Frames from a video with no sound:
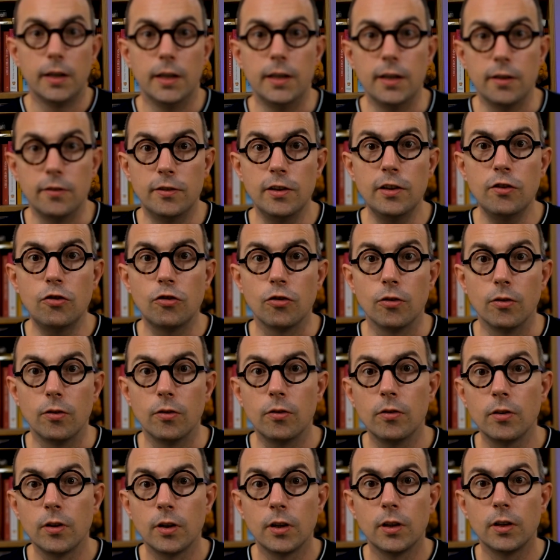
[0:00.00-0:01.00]
In
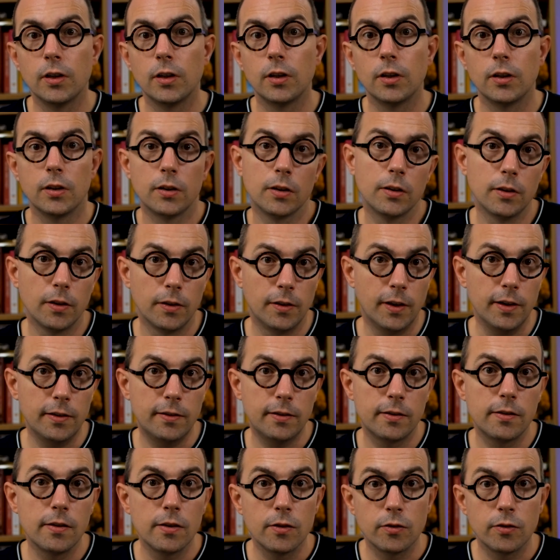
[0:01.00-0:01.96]
addition, this